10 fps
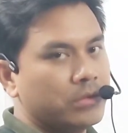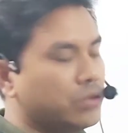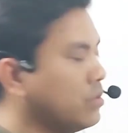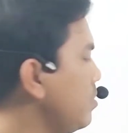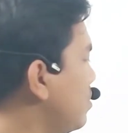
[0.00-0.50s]

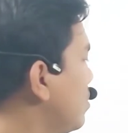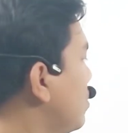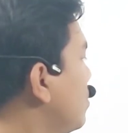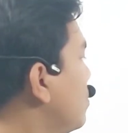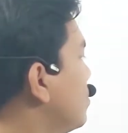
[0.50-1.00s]
So,
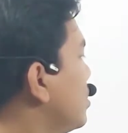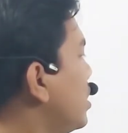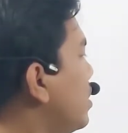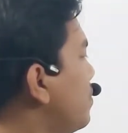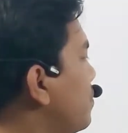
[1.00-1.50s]

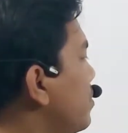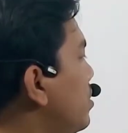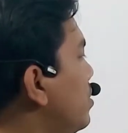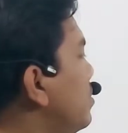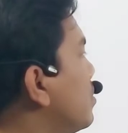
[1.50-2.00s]
if
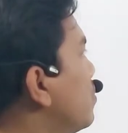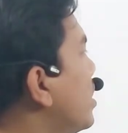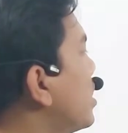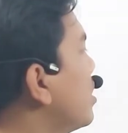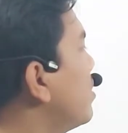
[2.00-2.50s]
we
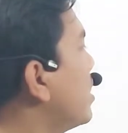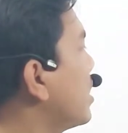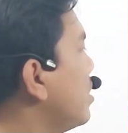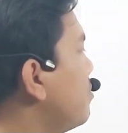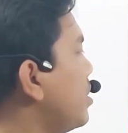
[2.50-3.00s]
are given
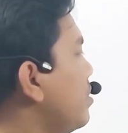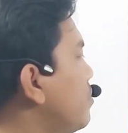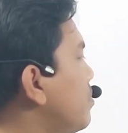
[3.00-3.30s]
angle P,